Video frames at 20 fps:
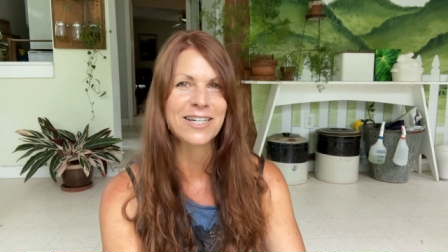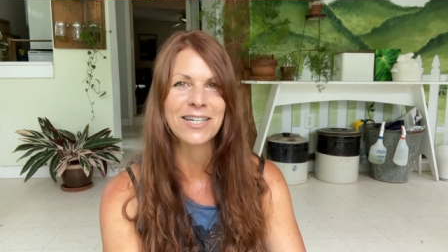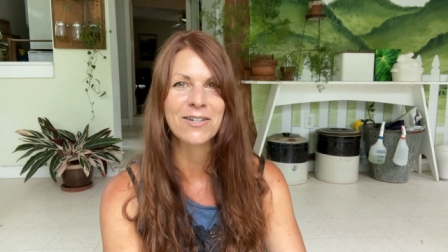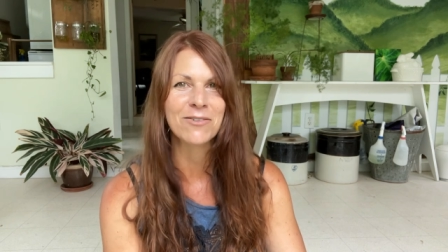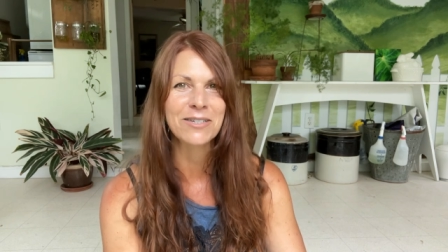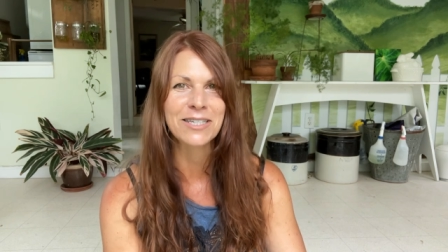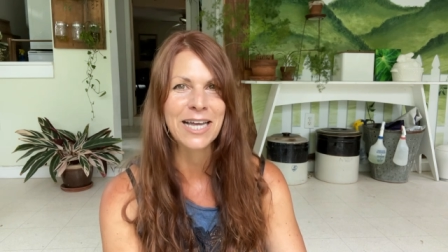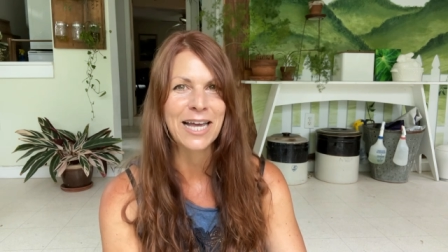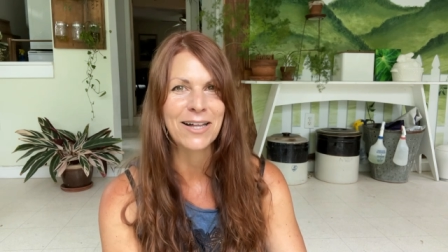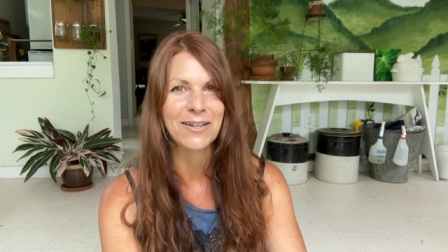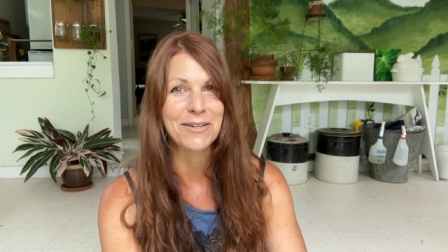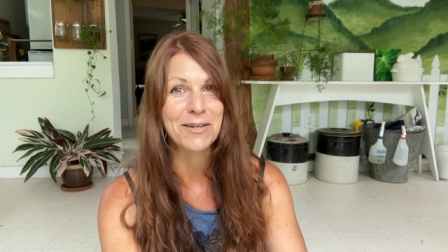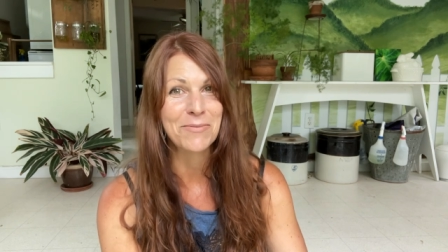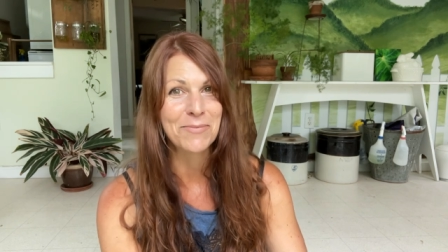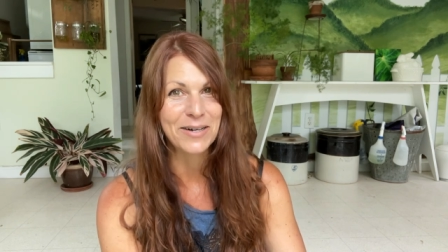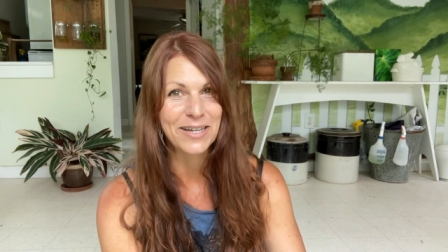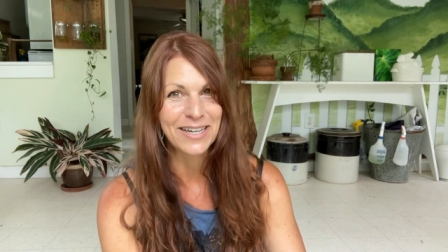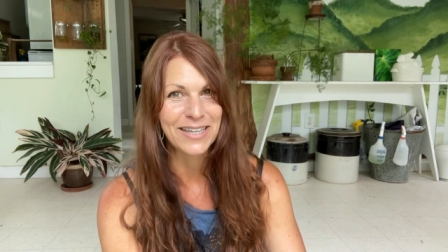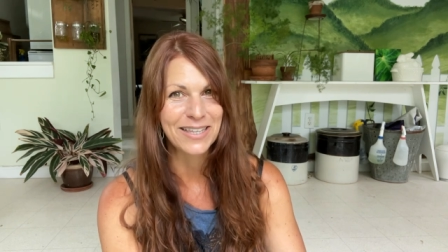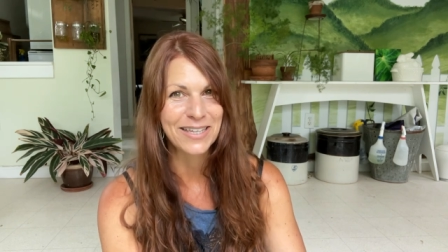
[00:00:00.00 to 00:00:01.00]
I don't tell
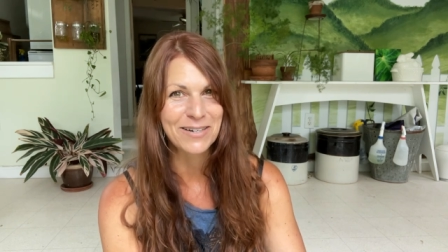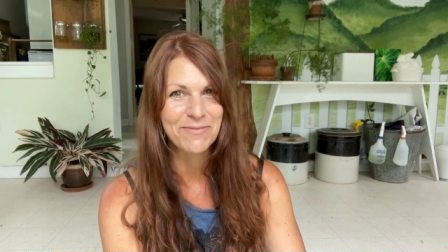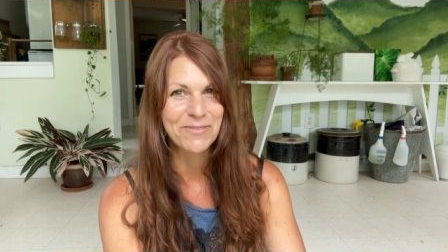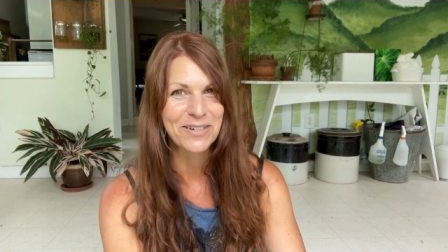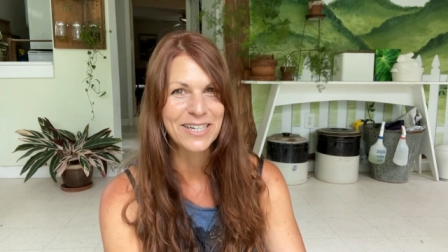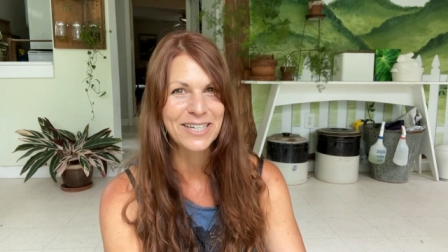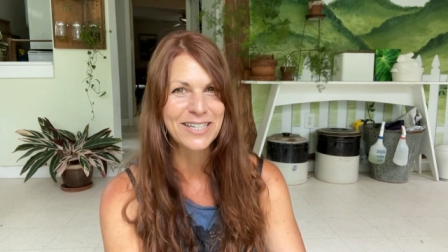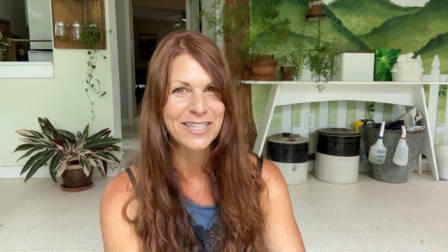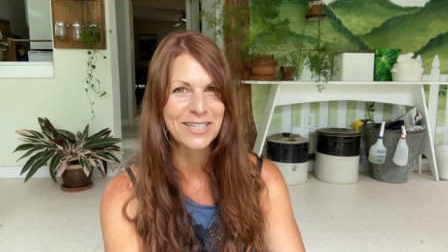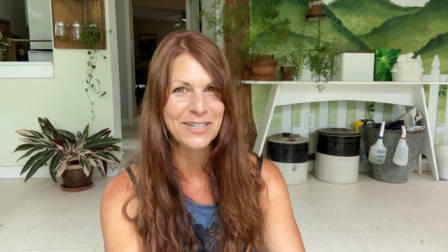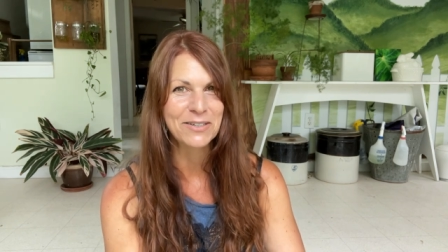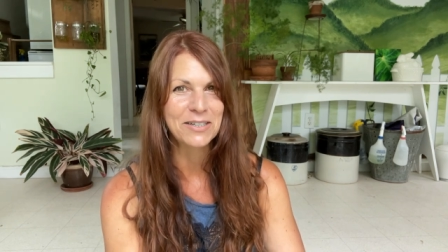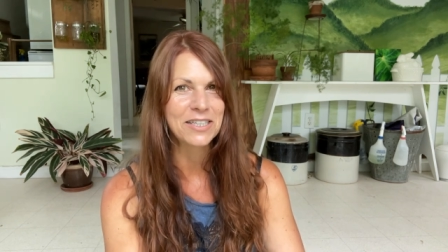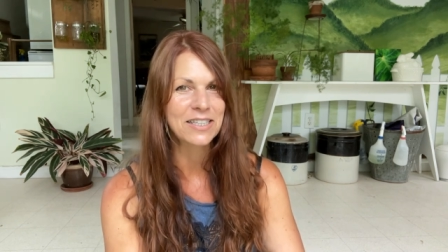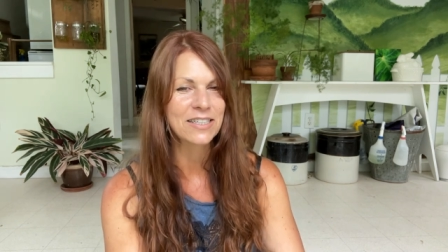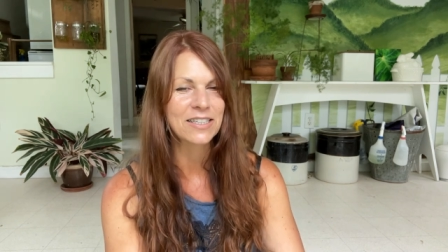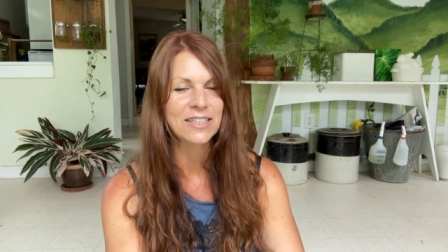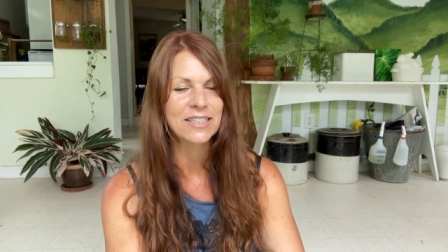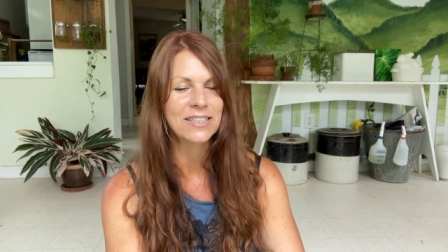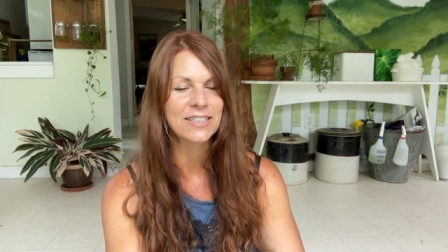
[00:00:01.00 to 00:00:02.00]
anybody that I'm going to do
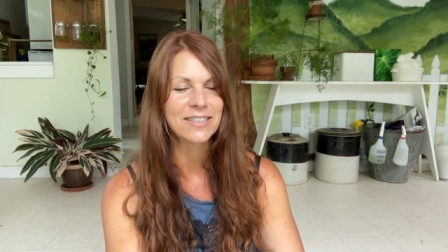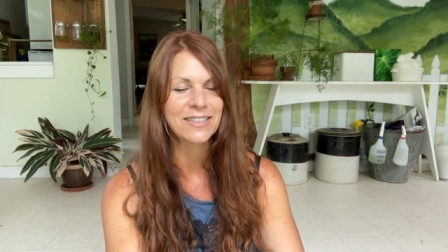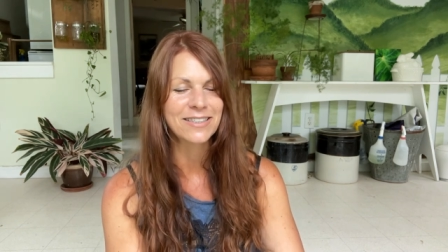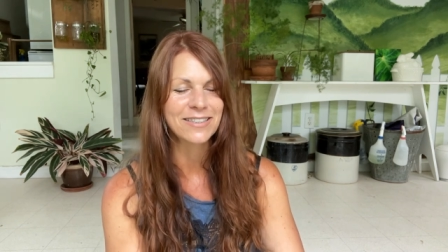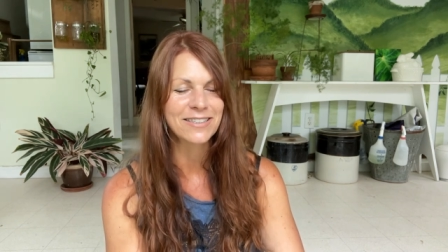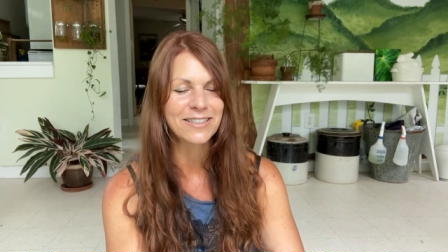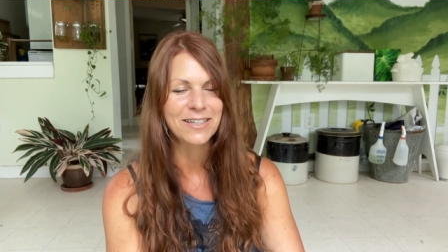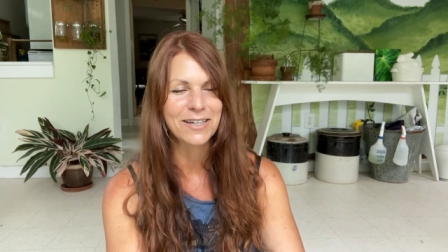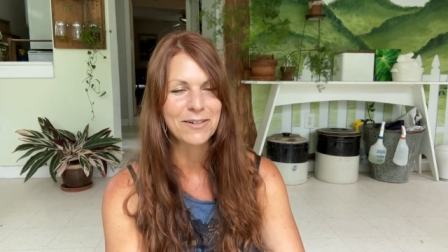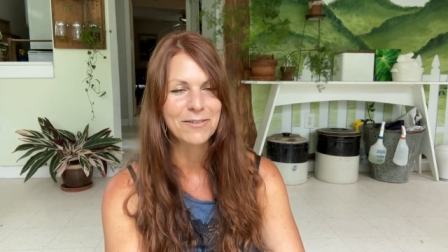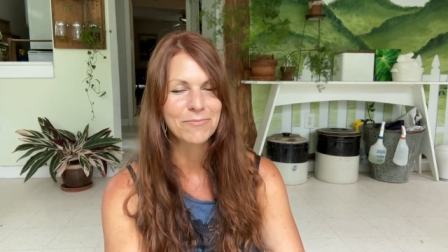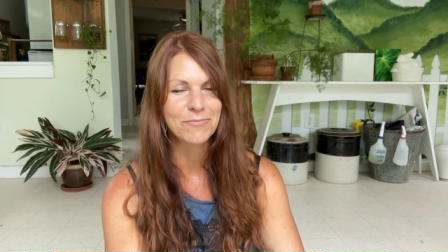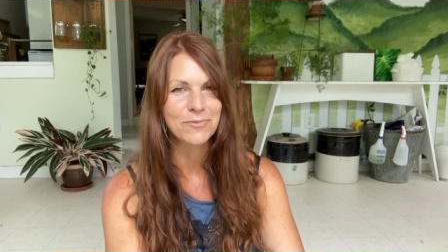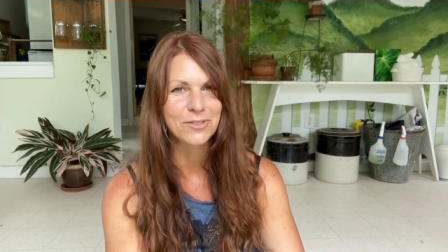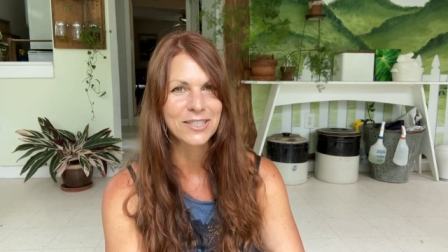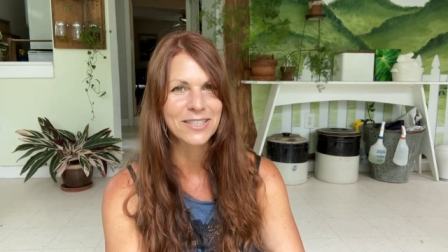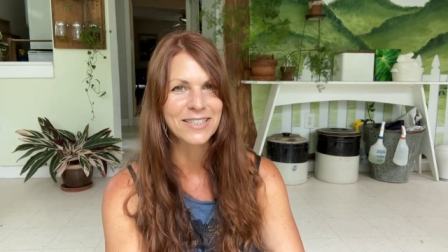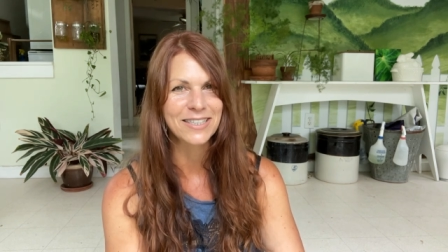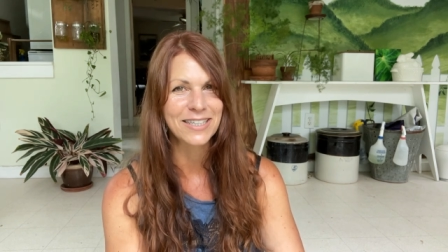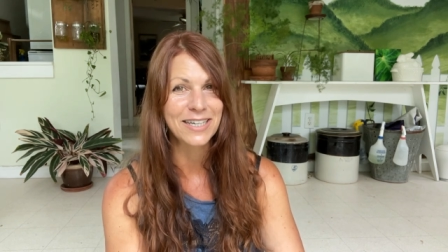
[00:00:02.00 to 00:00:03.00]
it because you know
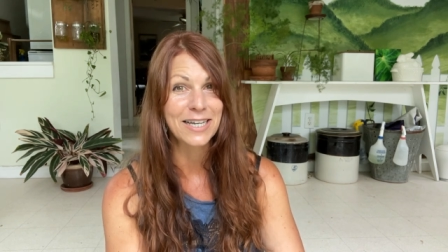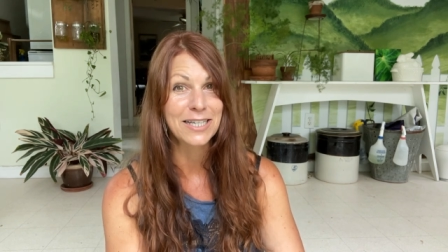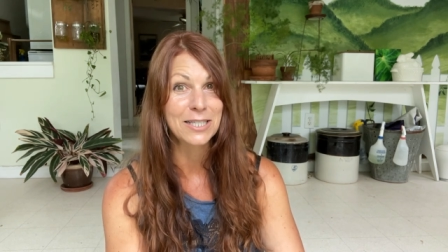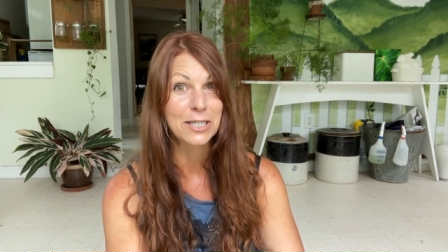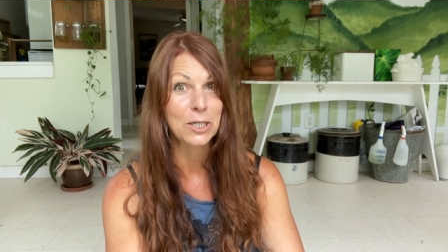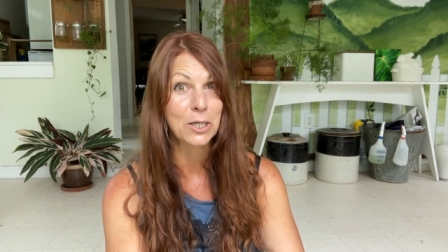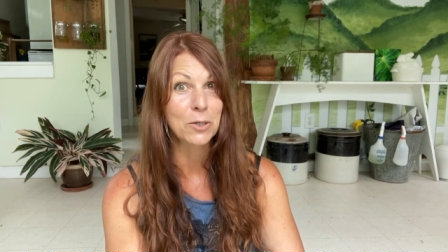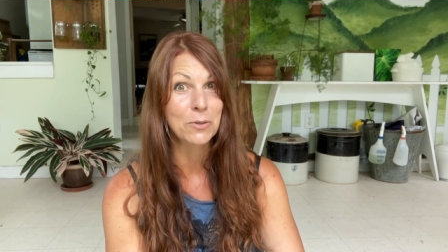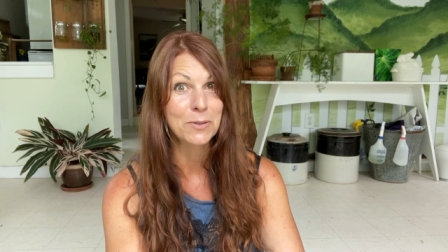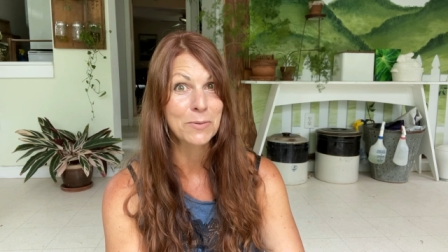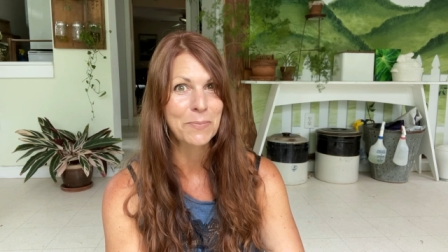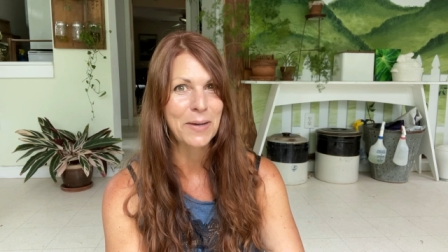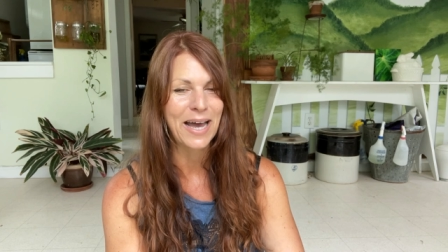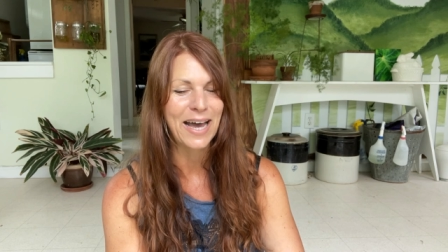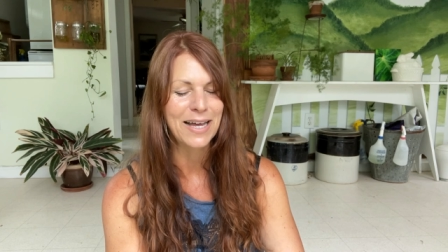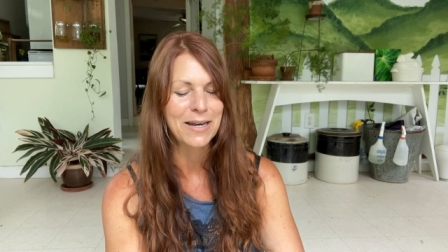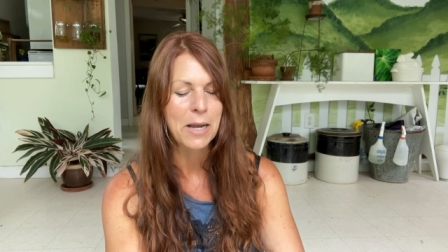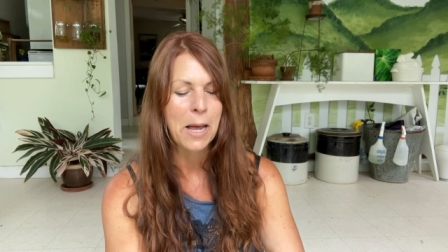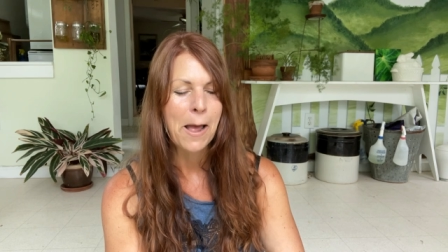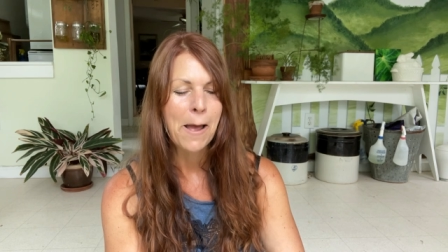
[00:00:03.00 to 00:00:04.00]
just in case it goes
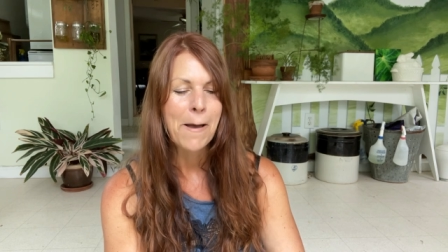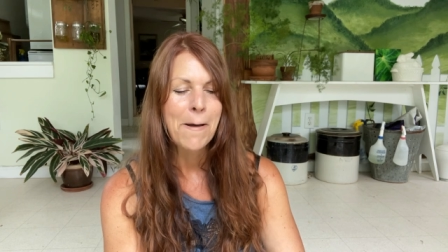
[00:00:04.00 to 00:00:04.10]
bad.